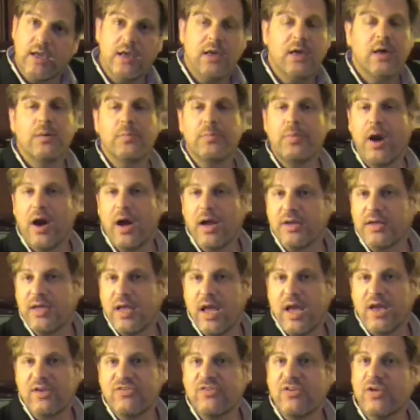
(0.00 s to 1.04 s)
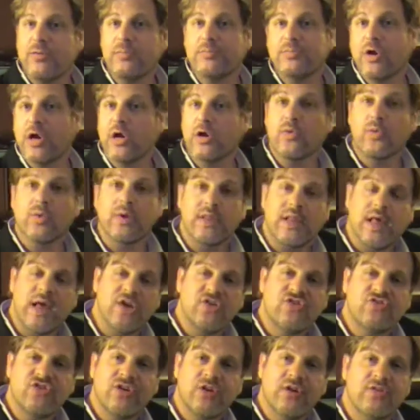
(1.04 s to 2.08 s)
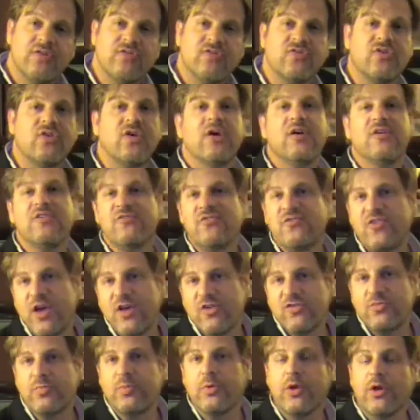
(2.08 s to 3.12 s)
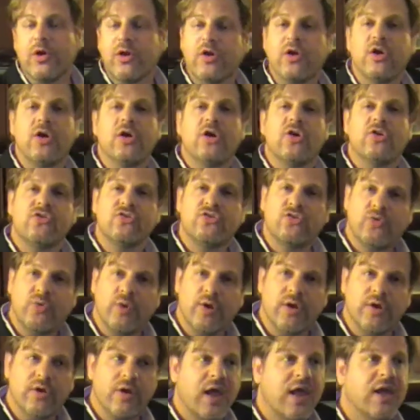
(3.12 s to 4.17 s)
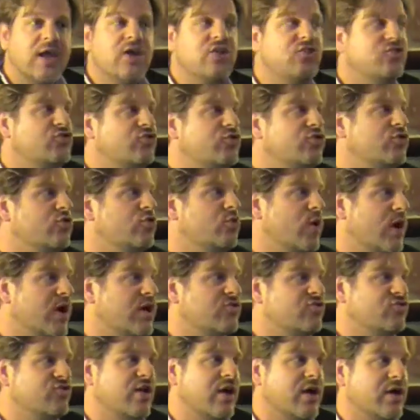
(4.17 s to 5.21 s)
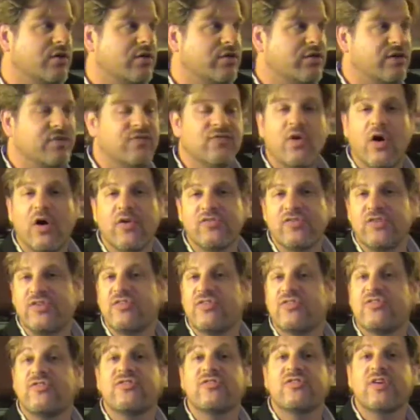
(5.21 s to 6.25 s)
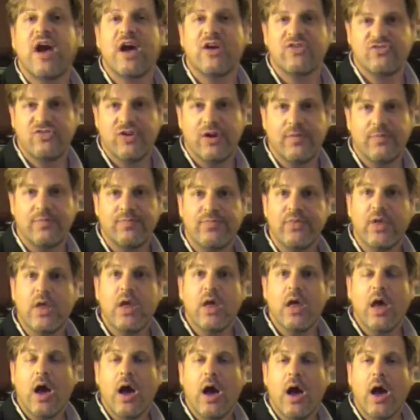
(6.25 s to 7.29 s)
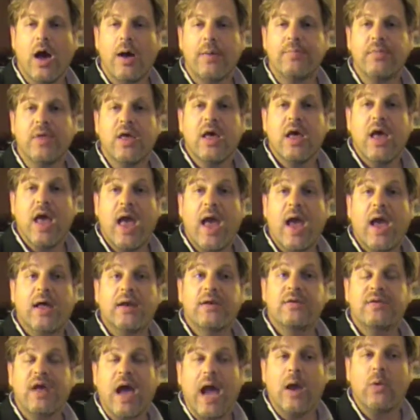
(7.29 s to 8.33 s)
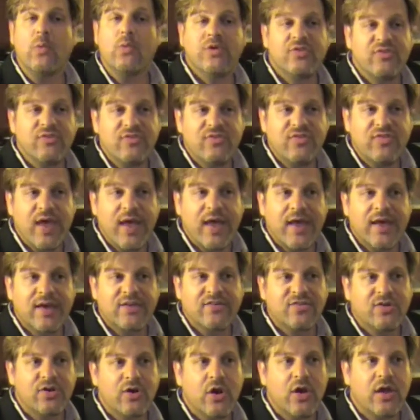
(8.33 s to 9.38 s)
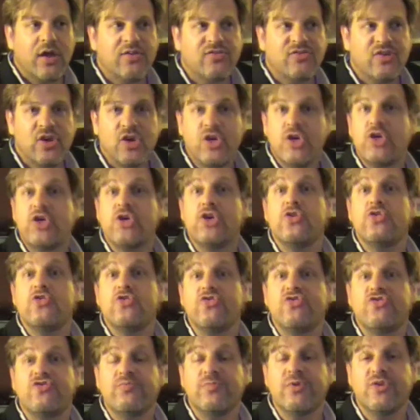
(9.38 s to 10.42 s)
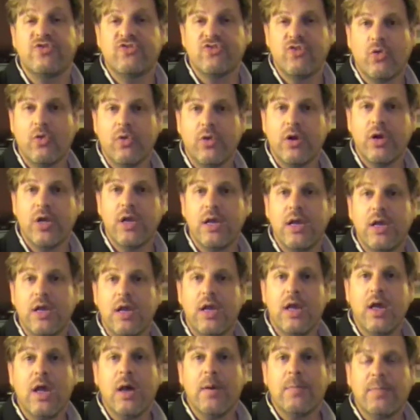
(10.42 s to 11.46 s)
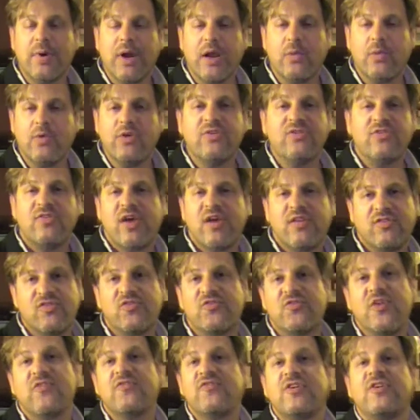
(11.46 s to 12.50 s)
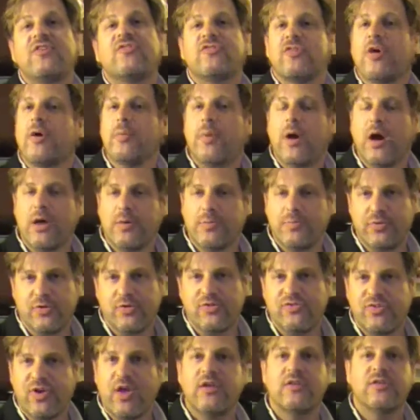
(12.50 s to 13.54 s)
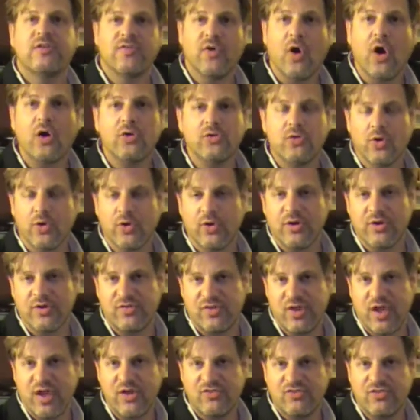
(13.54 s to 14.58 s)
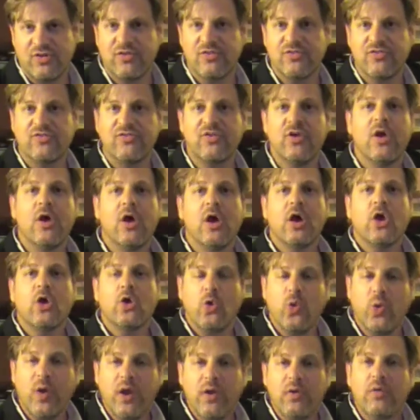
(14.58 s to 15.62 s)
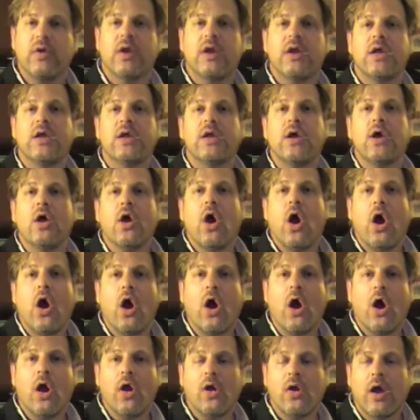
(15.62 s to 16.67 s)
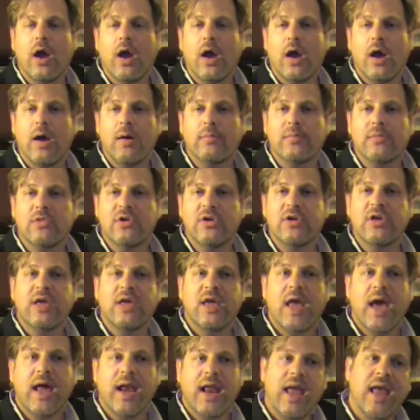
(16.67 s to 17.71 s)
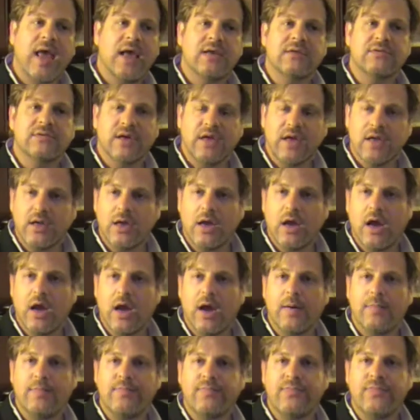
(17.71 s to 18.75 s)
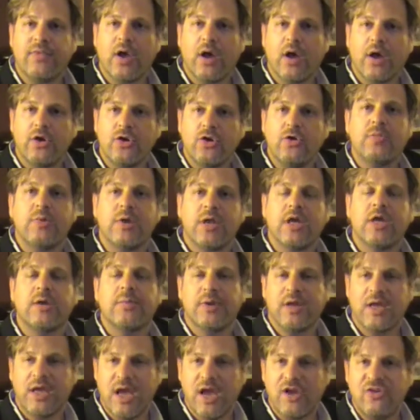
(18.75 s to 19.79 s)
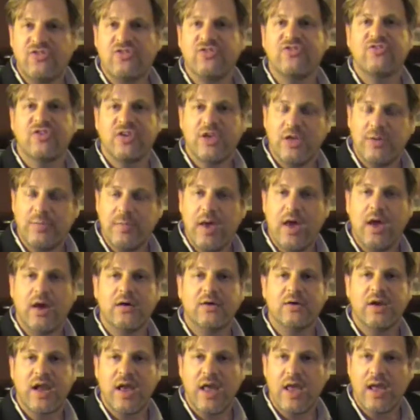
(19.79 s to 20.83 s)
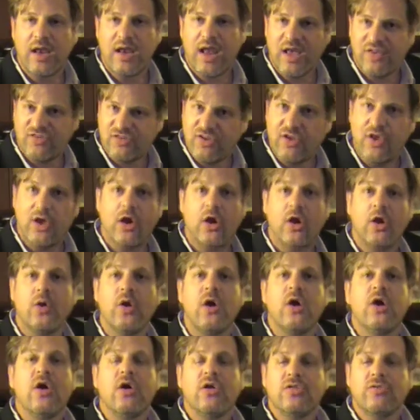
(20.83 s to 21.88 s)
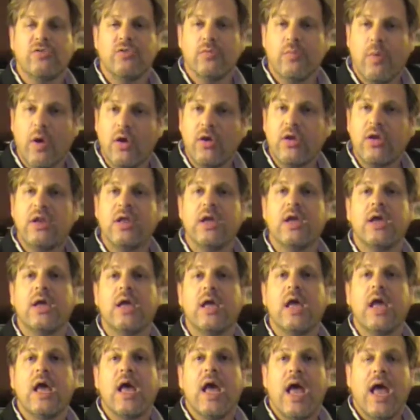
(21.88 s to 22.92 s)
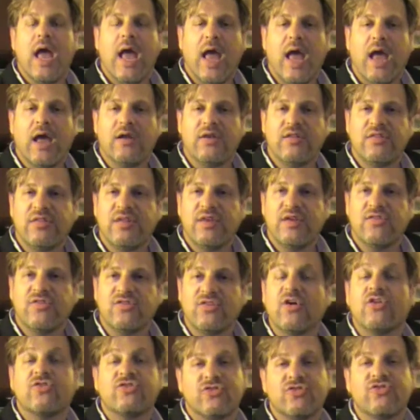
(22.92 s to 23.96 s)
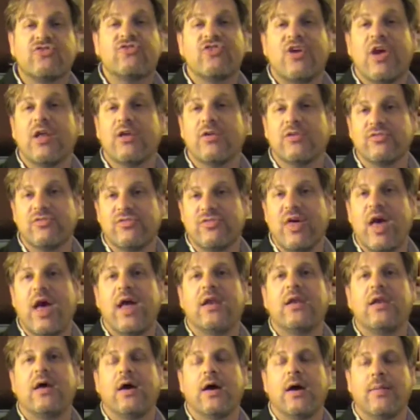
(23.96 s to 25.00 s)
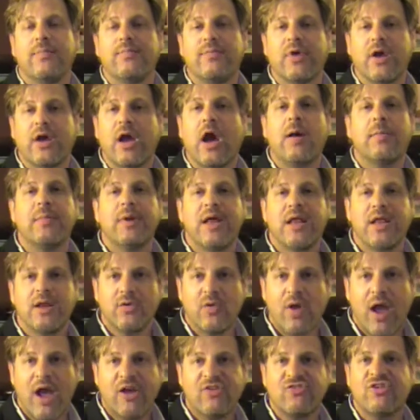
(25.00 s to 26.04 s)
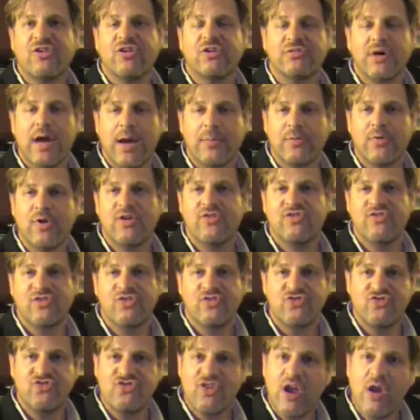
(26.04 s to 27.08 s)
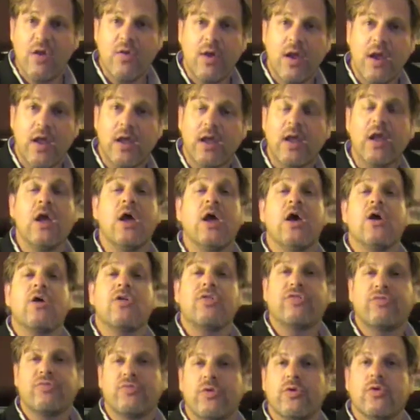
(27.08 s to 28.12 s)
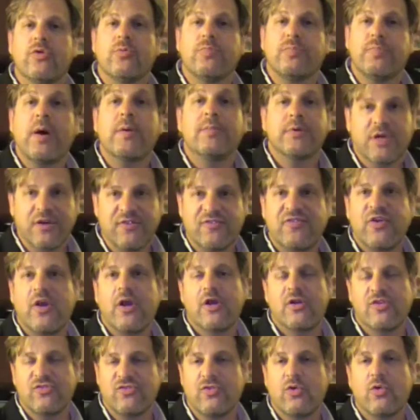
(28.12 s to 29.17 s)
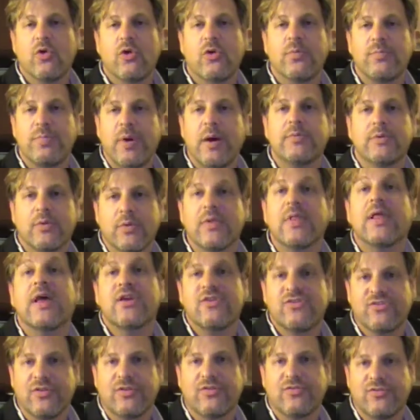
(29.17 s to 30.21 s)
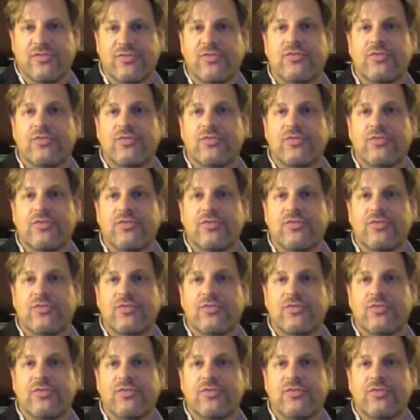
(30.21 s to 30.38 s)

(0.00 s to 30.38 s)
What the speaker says: Blogging, podcasting, blogger relations, Facebook, Twitter, any two-way channel that involves a discussion. And I wouldn't say it's a huge majority, but I would say it's 50-some-odd% of all organizations queried are looking at handling new media communications, email and SEO through marketing, and the social channels that accommodate interaction, collaboration, and sharing through public affairs or public relations.